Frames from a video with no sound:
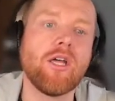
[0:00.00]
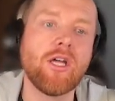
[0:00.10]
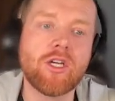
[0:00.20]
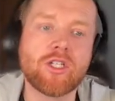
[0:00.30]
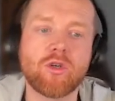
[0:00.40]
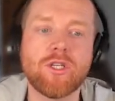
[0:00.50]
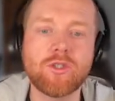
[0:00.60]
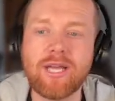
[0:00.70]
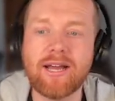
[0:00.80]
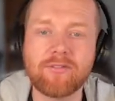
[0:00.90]
So once
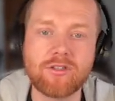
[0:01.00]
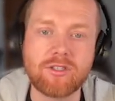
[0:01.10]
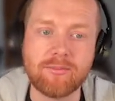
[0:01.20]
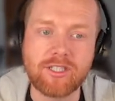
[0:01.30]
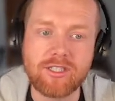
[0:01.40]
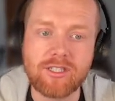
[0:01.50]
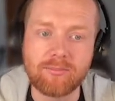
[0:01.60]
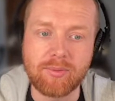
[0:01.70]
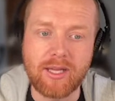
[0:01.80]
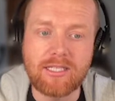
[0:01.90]
we have those submissions in
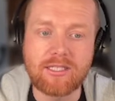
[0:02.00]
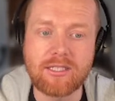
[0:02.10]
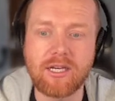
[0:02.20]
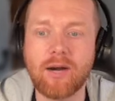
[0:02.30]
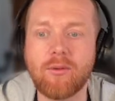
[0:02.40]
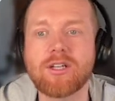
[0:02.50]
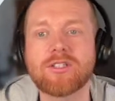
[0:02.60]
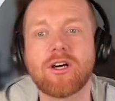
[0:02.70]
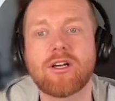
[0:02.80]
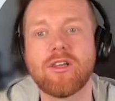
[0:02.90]
place, I want to
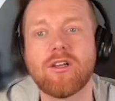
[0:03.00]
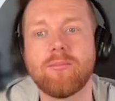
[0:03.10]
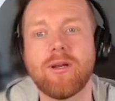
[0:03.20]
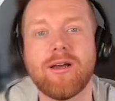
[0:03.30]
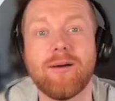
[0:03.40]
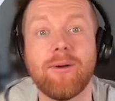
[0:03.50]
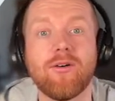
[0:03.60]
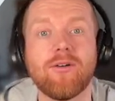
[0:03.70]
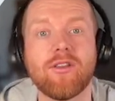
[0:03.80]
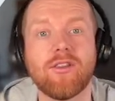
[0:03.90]
talk a little bit
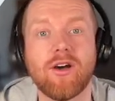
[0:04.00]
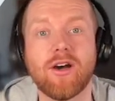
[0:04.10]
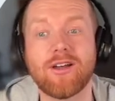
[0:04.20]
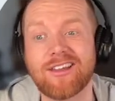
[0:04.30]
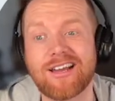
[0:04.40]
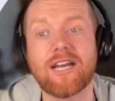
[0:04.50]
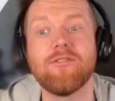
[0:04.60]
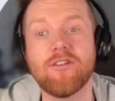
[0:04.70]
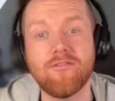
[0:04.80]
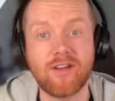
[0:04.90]
about the kind of
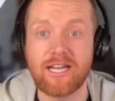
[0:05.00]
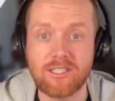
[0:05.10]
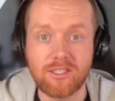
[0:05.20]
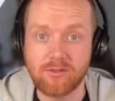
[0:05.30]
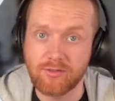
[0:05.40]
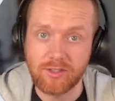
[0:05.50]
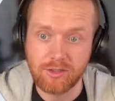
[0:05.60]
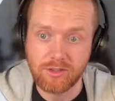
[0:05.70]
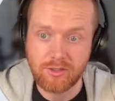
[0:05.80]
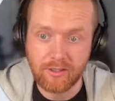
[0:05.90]
advanced
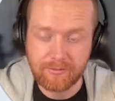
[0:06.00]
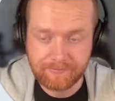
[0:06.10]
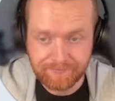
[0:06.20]
features here.